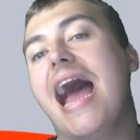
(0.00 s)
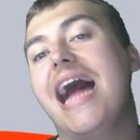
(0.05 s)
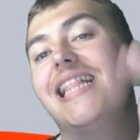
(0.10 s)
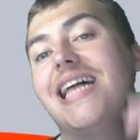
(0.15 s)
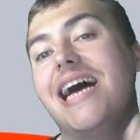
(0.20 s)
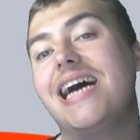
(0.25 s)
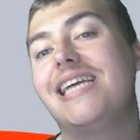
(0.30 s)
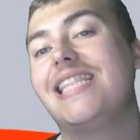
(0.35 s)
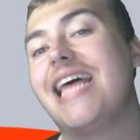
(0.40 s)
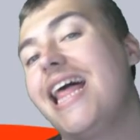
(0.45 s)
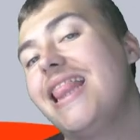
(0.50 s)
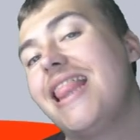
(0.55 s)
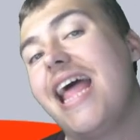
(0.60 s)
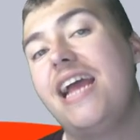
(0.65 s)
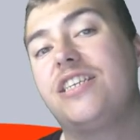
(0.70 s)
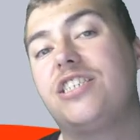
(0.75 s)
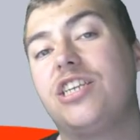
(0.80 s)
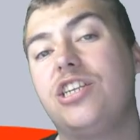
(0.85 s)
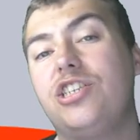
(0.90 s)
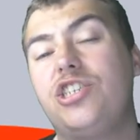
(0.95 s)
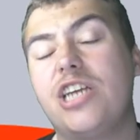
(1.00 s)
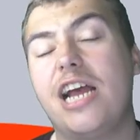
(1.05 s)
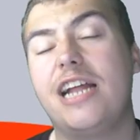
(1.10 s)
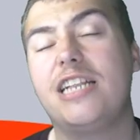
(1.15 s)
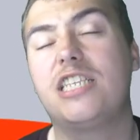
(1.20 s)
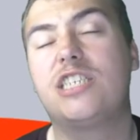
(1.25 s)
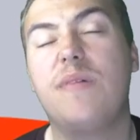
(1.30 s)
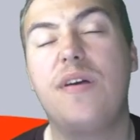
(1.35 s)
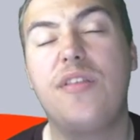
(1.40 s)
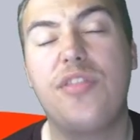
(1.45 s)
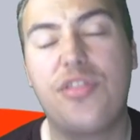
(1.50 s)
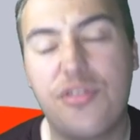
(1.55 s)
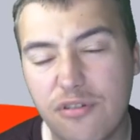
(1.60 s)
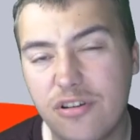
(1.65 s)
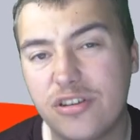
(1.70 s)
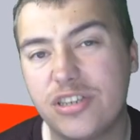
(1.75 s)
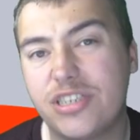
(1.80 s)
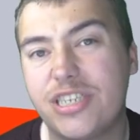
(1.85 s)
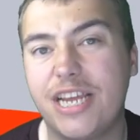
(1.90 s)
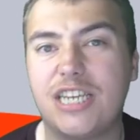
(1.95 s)
Hello there, ladies and gentlemen,
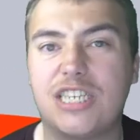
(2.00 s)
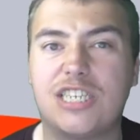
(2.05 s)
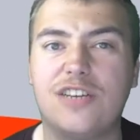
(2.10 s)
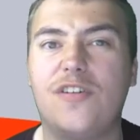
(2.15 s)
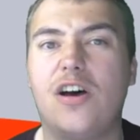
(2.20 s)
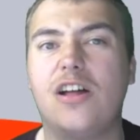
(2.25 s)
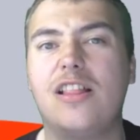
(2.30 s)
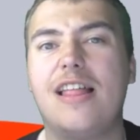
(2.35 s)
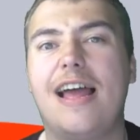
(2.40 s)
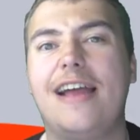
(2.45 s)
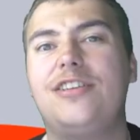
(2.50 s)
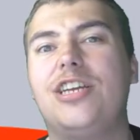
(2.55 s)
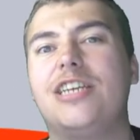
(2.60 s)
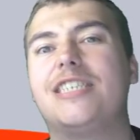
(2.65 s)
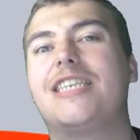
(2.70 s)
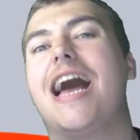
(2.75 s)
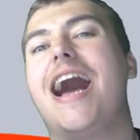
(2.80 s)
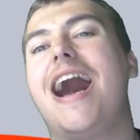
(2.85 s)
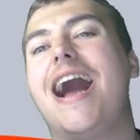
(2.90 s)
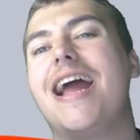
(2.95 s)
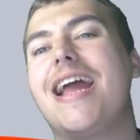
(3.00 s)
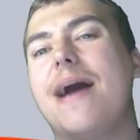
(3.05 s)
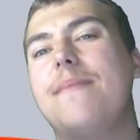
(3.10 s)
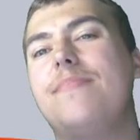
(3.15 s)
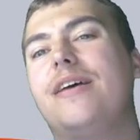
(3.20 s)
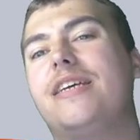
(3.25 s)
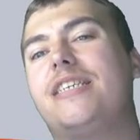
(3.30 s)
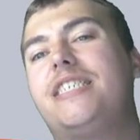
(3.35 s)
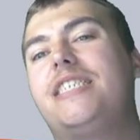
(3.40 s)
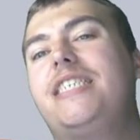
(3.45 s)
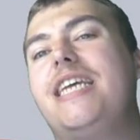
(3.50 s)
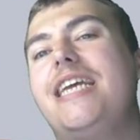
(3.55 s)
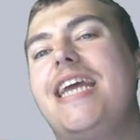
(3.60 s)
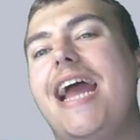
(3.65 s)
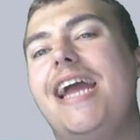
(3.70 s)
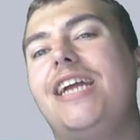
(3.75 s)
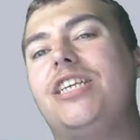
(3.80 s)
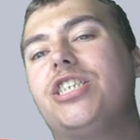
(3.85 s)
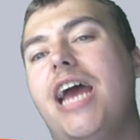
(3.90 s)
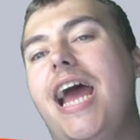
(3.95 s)
thrill seekers of all ages. I am the
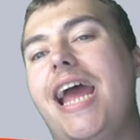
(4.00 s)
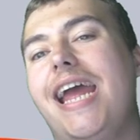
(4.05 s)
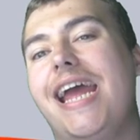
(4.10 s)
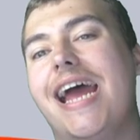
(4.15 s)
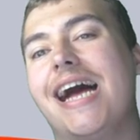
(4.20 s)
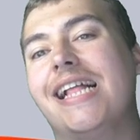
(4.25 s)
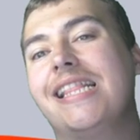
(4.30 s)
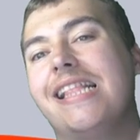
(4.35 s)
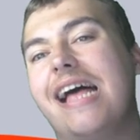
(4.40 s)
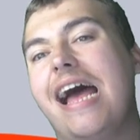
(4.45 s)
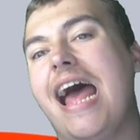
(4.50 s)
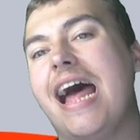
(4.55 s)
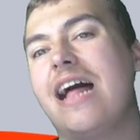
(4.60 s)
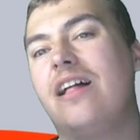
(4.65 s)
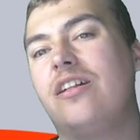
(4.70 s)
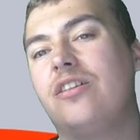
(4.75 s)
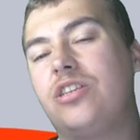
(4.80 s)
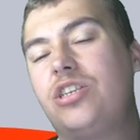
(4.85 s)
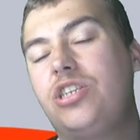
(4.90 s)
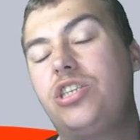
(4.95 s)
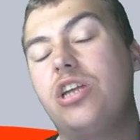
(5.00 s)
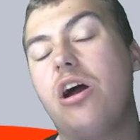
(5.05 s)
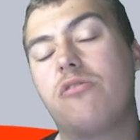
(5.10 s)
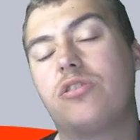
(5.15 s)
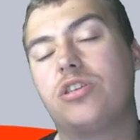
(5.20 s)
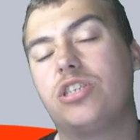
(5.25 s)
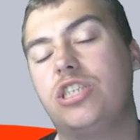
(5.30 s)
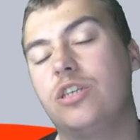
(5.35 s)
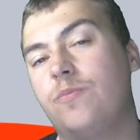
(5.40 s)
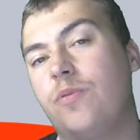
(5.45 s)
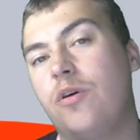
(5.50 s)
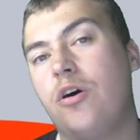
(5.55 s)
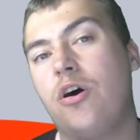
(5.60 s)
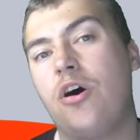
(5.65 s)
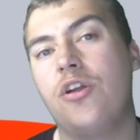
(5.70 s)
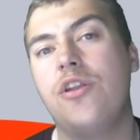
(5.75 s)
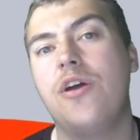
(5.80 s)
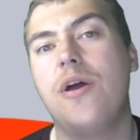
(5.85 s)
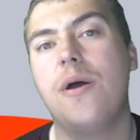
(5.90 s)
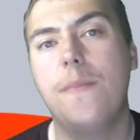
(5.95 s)
CHALL Dogsterborn,
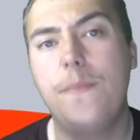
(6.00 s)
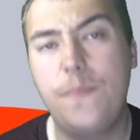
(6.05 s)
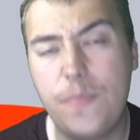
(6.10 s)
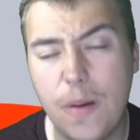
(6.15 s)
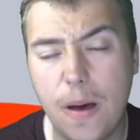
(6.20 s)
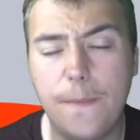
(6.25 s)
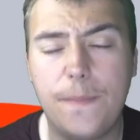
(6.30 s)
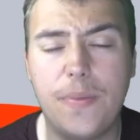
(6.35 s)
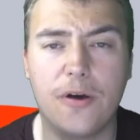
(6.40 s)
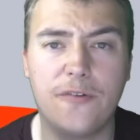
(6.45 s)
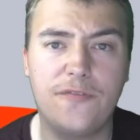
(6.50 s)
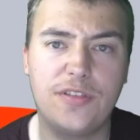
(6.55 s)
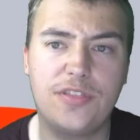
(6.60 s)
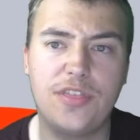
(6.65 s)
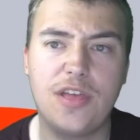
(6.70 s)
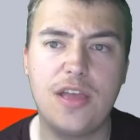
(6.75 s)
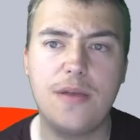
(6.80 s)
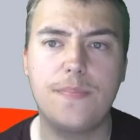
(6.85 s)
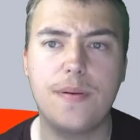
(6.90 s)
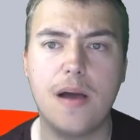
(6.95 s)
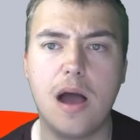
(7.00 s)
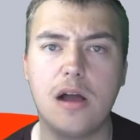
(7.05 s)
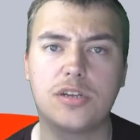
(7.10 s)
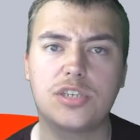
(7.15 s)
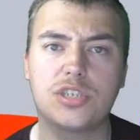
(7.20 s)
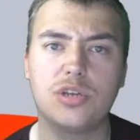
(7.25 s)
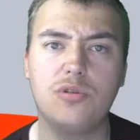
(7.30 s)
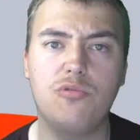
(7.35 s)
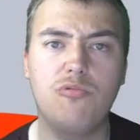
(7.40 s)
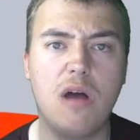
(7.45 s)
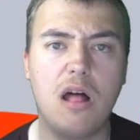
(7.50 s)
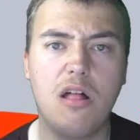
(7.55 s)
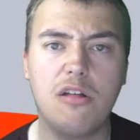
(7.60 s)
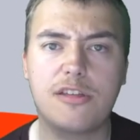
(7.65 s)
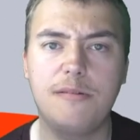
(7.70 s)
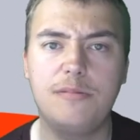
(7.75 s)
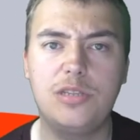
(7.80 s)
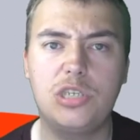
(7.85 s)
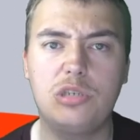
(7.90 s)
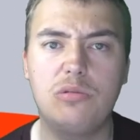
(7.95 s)
Born, Bob Bill for Theme Parks, and
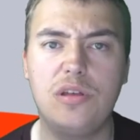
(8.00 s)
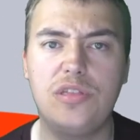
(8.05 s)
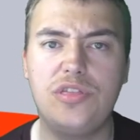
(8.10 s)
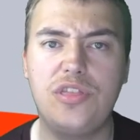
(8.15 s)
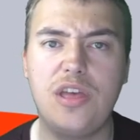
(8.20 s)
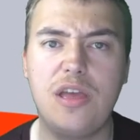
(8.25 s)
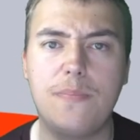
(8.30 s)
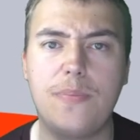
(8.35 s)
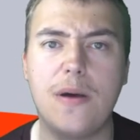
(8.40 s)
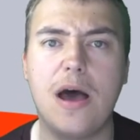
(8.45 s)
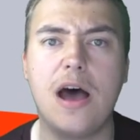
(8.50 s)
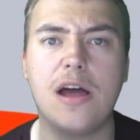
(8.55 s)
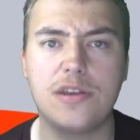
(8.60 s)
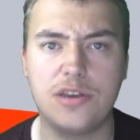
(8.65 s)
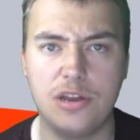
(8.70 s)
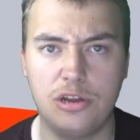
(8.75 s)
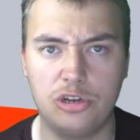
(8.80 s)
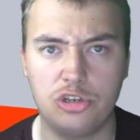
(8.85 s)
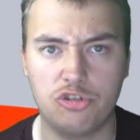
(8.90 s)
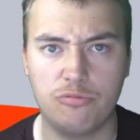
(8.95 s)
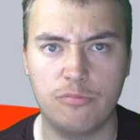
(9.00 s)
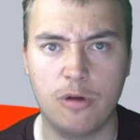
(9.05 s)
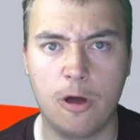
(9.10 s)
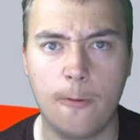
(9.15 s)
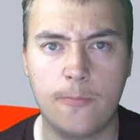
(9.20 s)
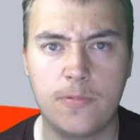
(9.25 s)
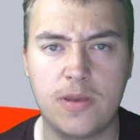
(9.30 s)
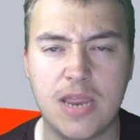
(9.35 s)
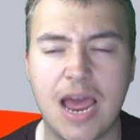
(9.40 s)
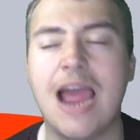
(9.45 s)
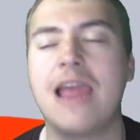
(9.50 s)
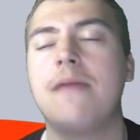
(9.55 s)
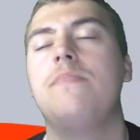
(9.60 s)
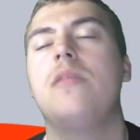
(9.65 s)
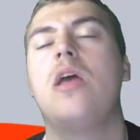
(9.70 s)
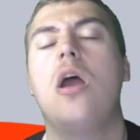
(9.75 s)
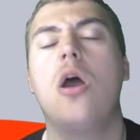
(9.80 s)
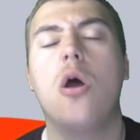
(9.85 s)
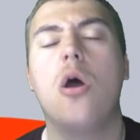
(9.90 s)
welcome to a Theme Park Newsroom update.